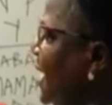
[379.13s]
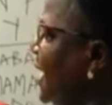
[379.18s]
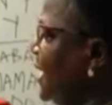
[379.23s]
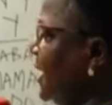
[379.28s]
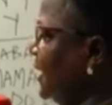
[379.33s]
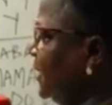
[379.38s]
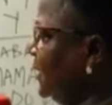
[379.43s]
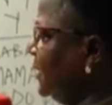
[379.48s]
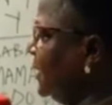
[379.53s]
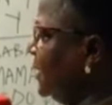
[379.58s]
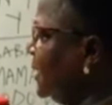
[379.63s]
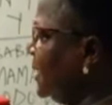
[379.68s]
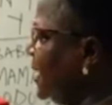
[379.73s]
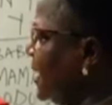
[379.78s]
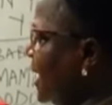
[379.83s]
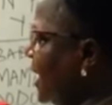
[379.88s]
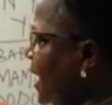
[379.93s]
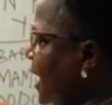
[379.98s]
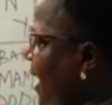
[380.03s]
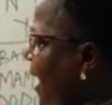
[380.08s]
is
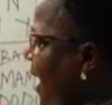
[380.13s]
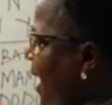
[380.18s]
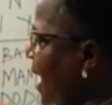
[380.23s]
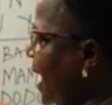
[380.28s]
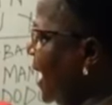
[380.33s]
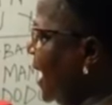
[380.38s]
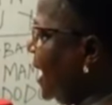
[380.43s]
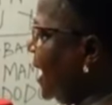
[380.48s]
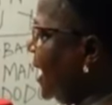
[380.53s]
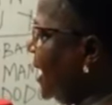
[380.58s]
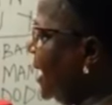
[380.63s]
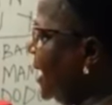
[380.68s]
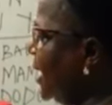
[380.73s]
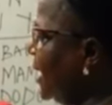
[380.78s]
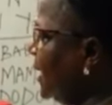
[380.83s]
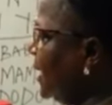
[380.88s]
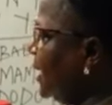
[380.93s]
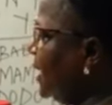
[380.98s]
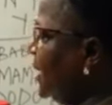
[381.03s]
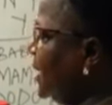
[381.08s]
a,
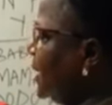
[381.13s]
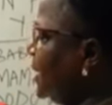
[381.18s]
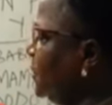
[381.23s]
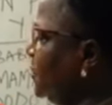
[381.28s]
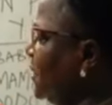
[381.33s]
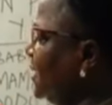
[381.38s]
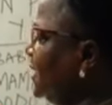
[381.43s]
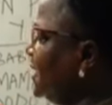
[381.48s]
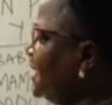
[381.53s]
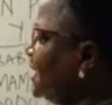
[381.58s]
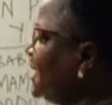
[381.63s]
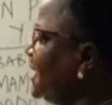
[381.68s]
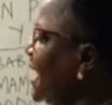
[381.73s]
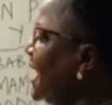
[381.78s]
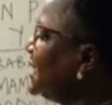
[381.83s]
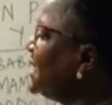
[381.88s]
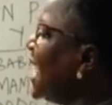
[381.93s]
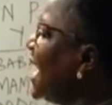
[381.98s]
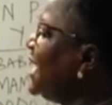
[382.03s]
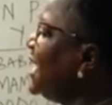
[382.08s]
which is
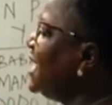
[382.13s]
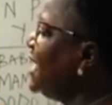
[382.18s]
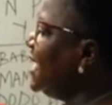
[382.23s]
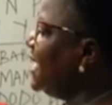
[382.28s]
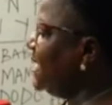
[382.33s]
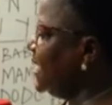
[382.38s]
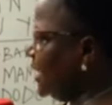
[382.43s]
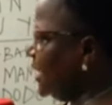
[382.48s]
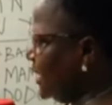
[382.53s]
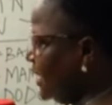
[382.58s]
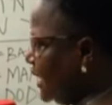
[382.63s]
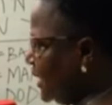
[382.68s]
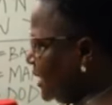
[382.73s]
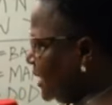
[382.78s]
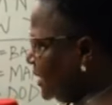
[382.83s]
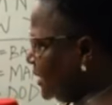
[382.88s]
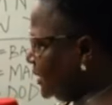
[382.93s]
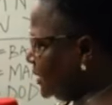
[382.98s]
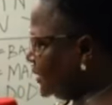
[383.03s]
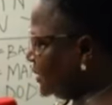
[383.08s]
letter E in
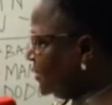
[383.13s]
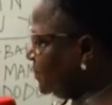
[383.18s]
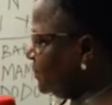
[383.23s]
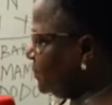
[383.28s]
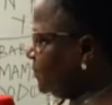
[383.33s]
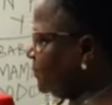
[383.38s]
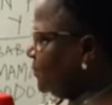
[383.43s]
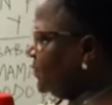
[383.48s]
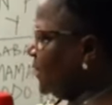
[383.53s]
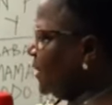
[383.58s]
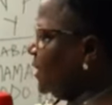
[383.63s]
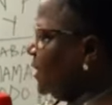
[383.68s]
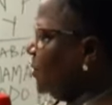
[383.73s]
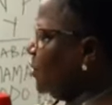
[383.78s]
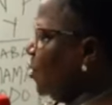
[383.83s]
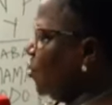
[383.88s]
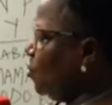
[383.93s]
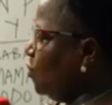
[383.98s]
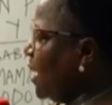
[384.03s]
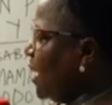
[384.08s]
English.
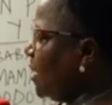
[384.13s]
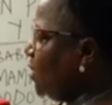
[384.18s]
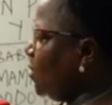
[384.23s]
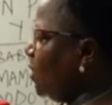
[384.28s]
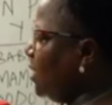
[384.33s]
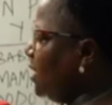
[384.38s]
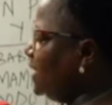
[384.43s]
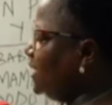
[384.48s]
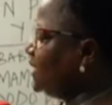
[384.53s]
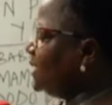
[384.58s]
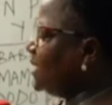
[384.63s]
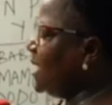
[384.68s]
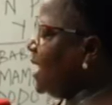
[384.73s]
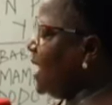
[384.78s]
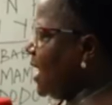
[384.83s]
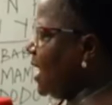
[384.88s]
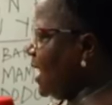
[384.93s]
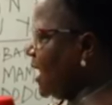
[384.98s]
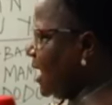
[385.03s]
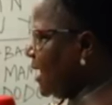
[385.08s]
Yoruba call it
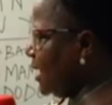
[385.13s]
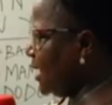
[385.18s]
E